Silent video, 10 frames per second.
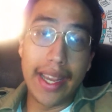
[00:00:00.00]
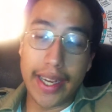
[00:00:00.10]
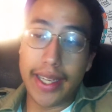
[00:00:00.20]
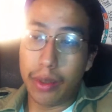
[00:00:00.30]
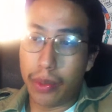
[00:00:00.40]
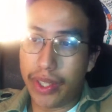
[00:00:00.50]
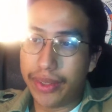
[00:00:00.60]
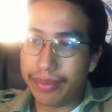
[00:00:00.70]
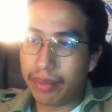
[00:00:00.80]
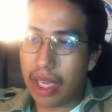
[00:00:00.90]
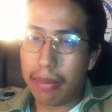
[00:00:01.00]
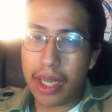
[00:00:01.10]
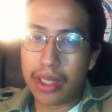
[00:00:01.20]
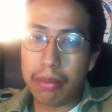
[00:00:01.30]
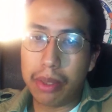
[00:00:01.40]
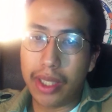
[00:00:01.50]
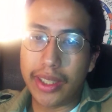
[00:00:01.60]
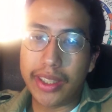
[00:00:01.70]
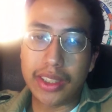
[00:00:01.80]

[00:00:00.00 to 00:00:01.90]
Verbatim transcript: Anyway, I'm not complaining.